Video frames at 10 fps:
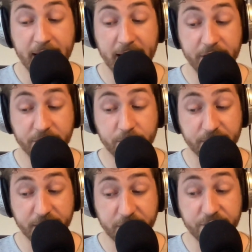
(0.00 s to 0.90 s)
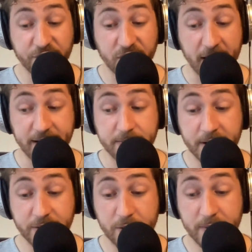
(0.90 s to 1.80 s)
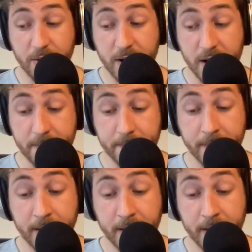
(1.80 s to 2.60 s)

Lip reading: and thought that a good fright might do him no harm.